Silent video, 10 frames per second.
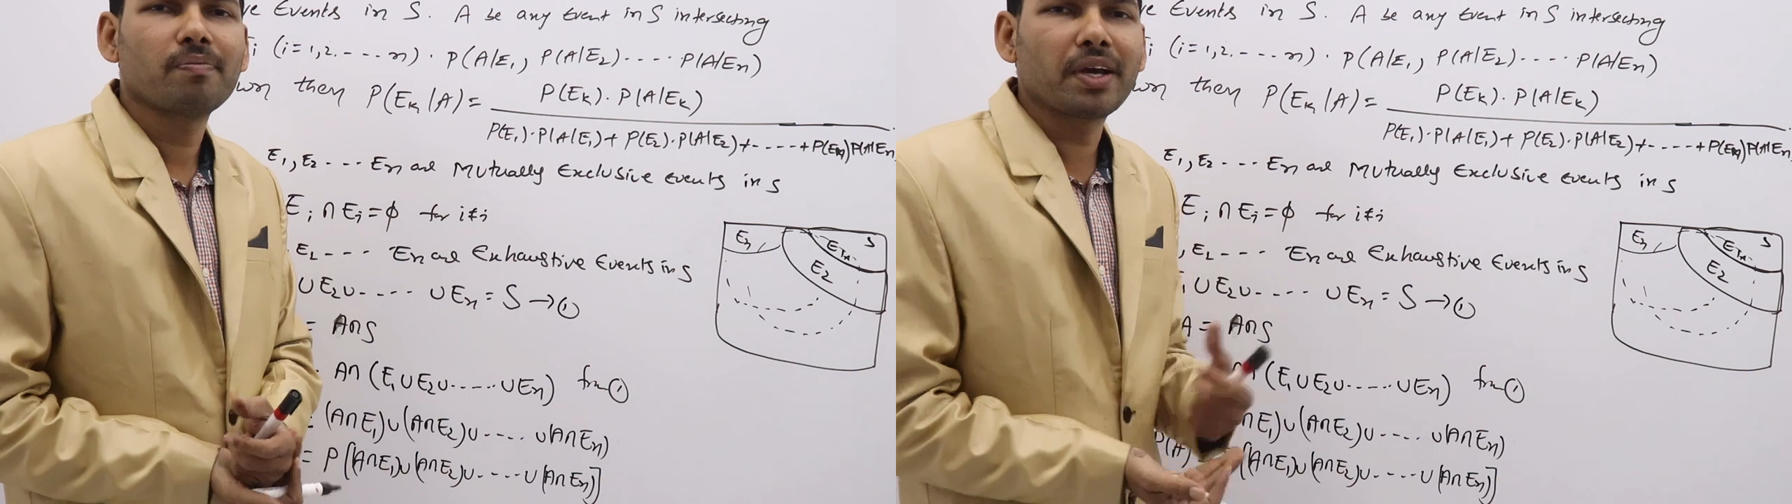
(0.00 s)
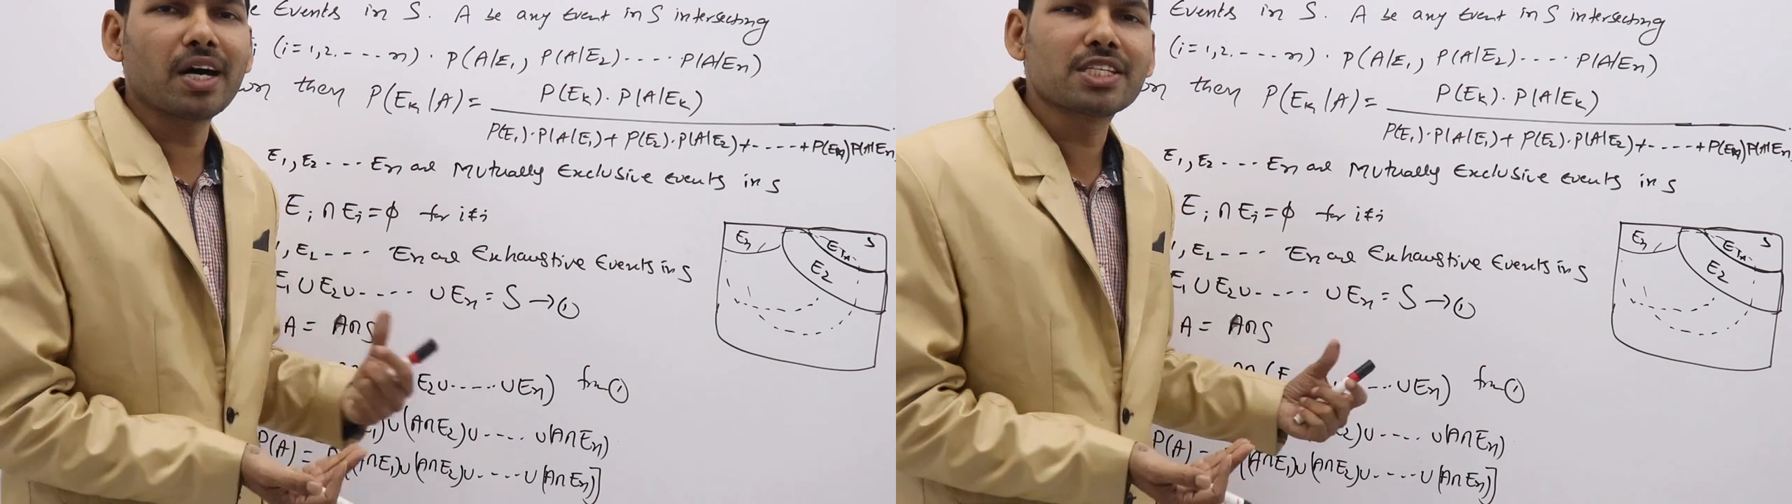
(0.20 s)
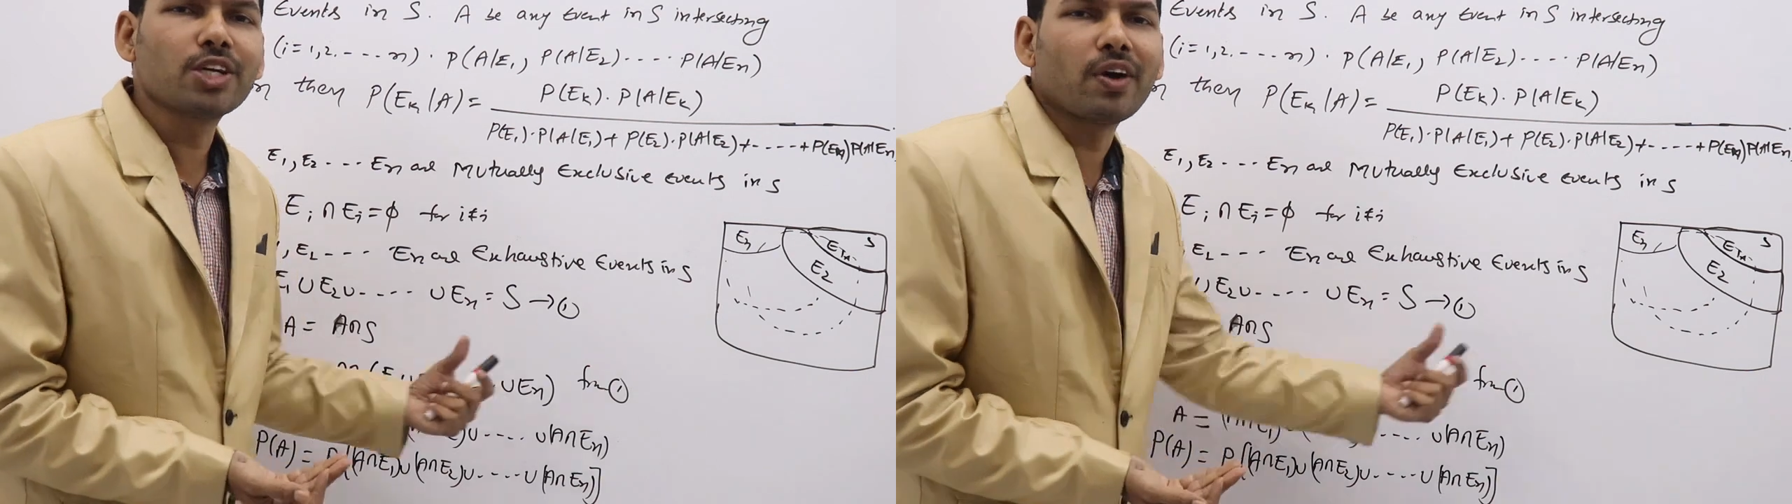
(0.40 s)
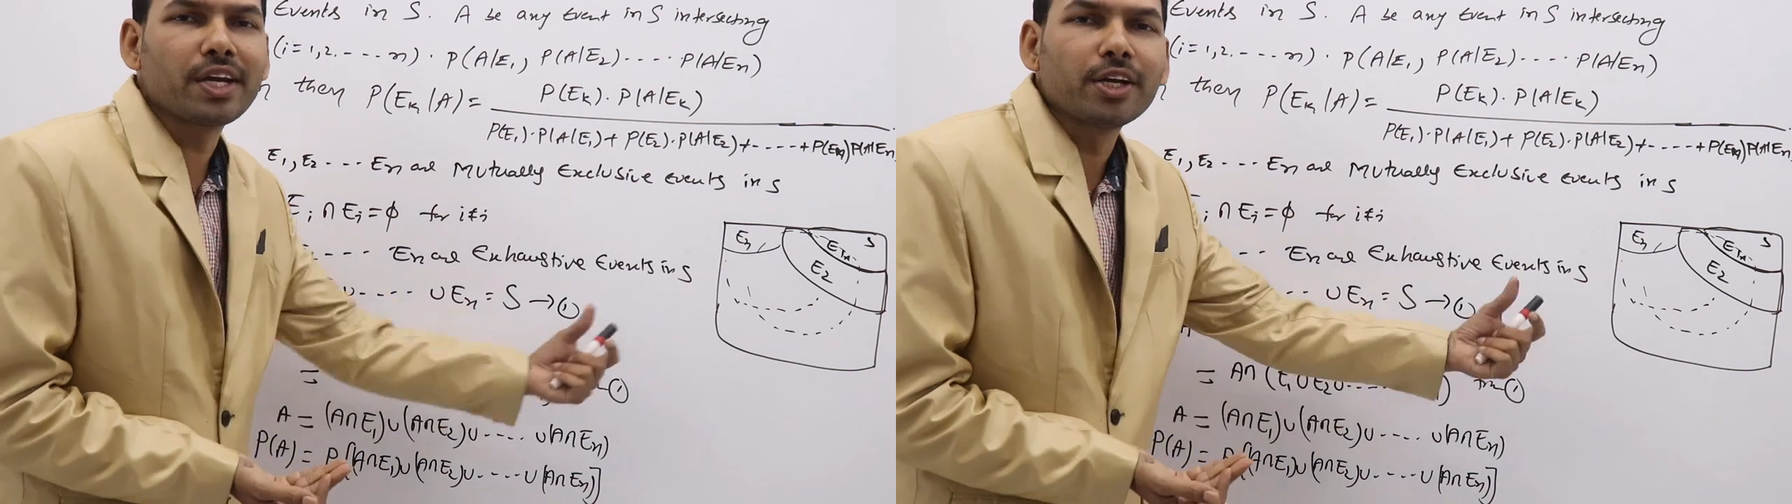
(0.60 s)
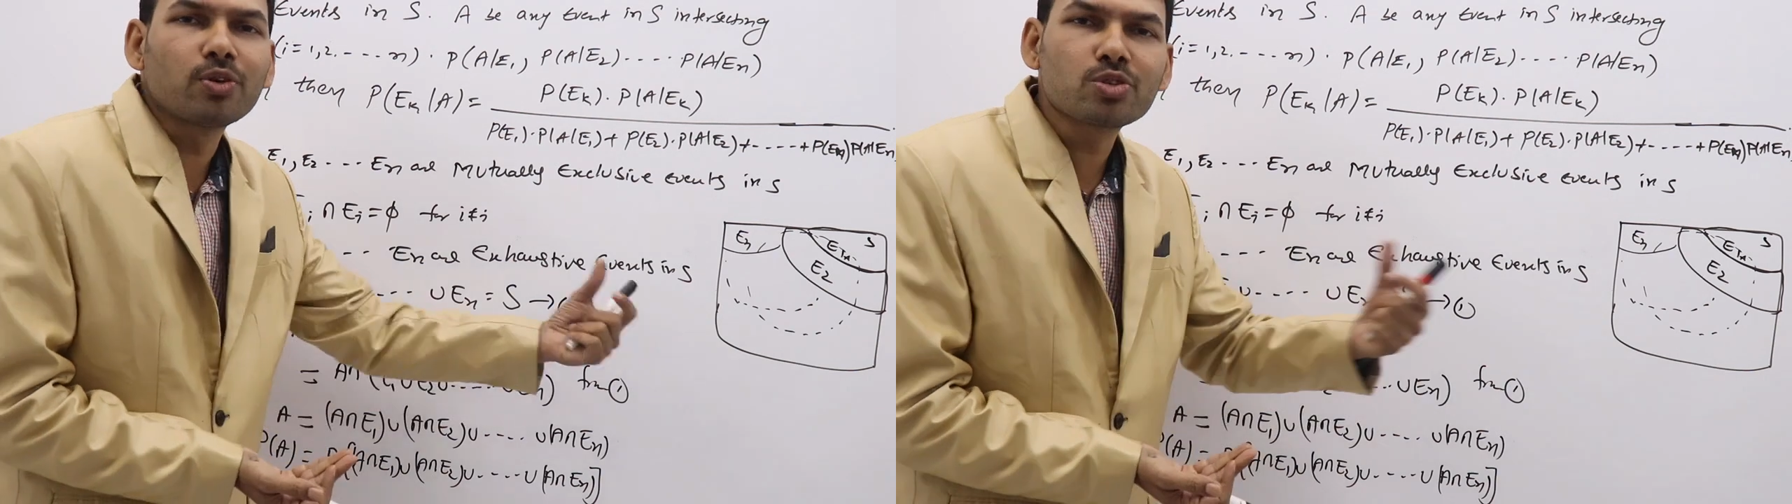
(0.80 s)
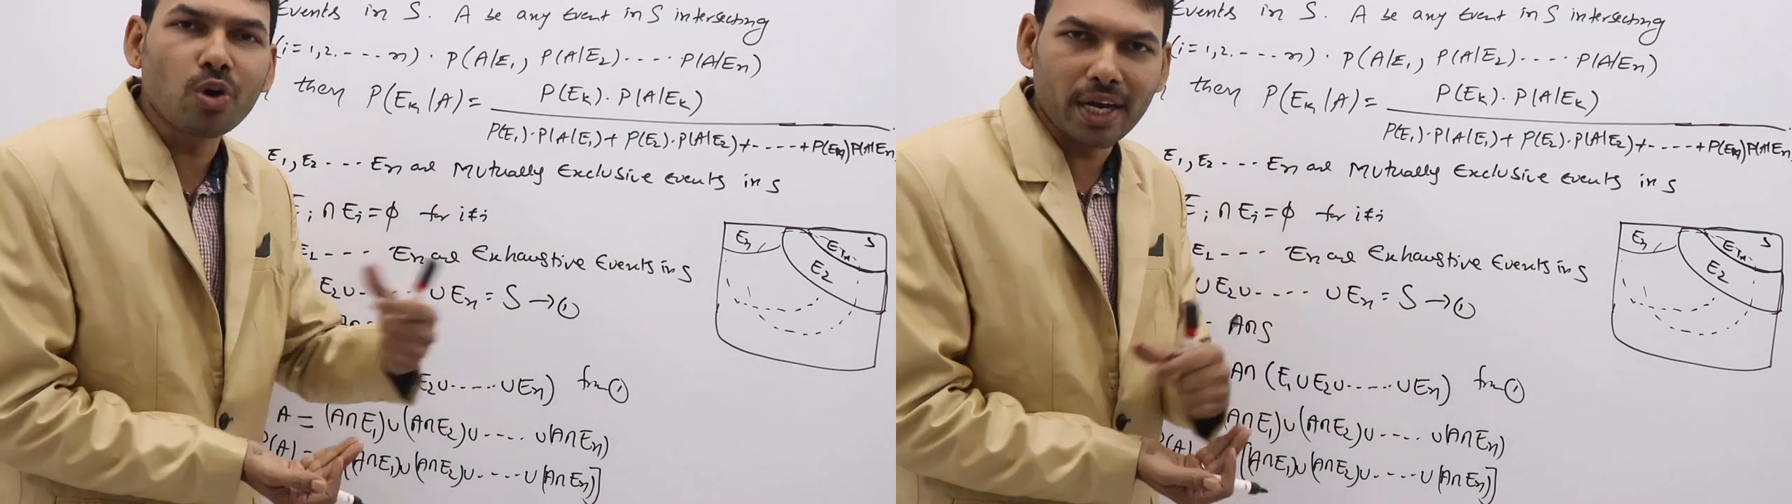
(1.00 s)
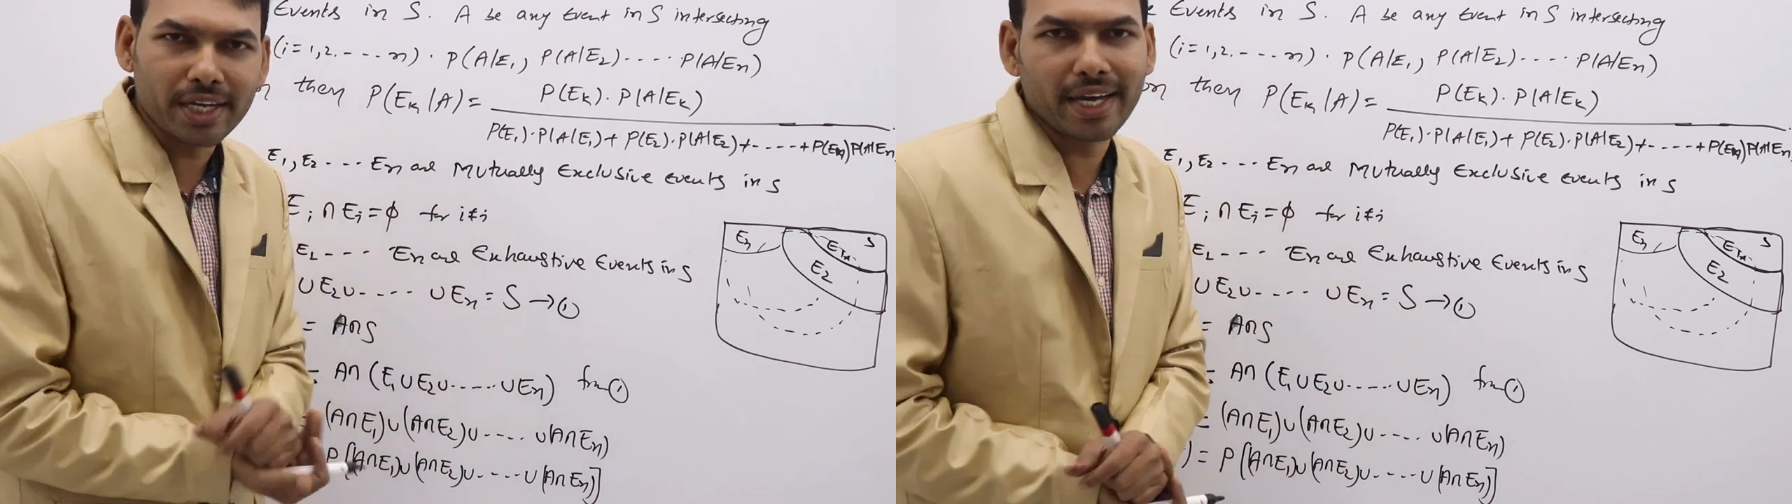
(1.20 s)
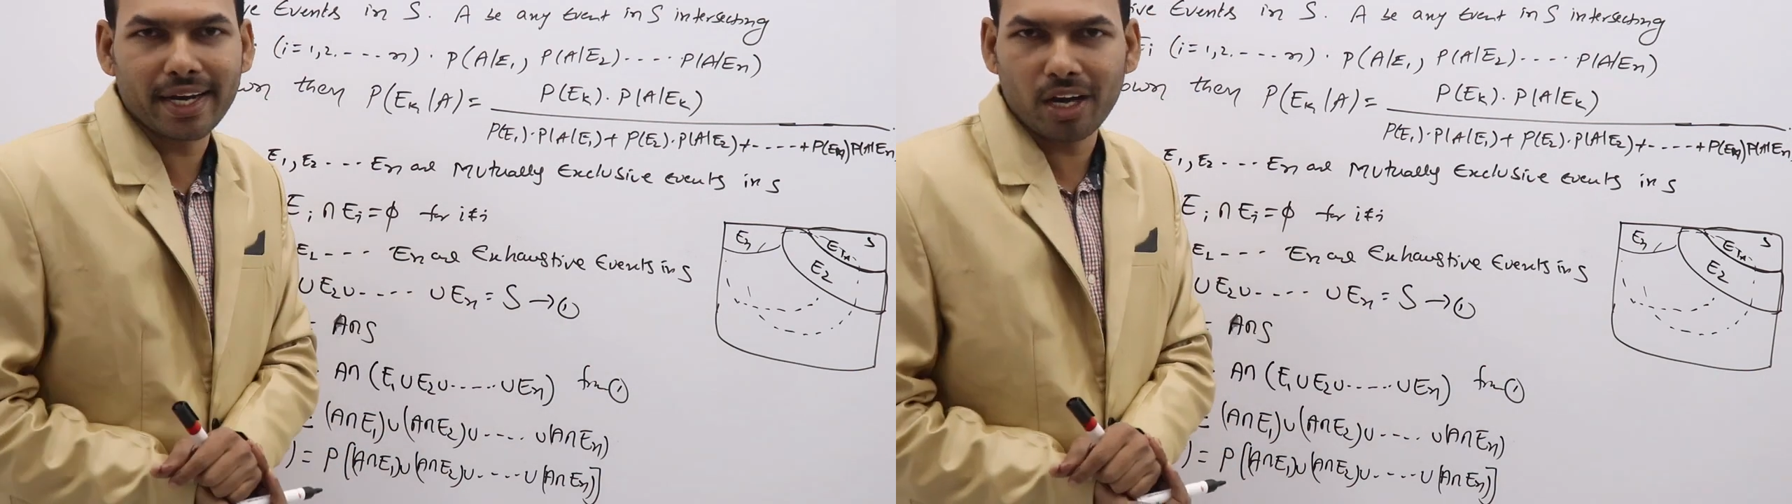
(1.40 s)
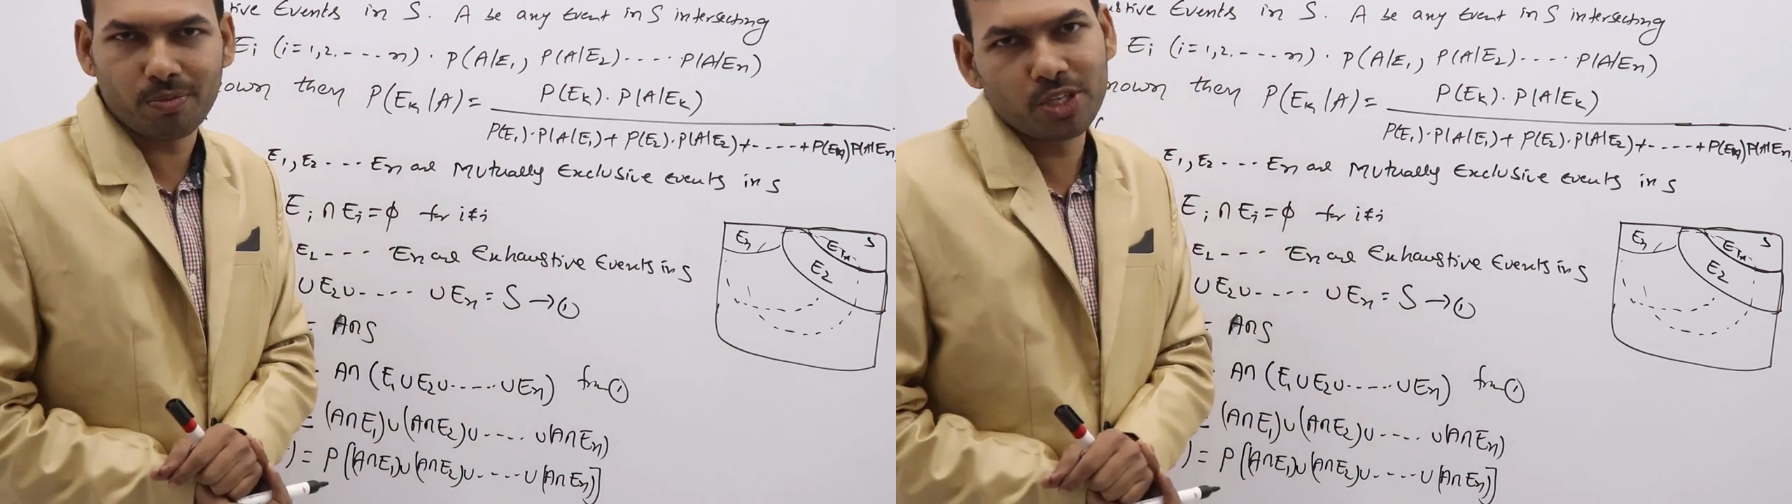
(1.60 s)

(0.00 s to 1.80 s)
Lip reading: Because E1, E2, so on En are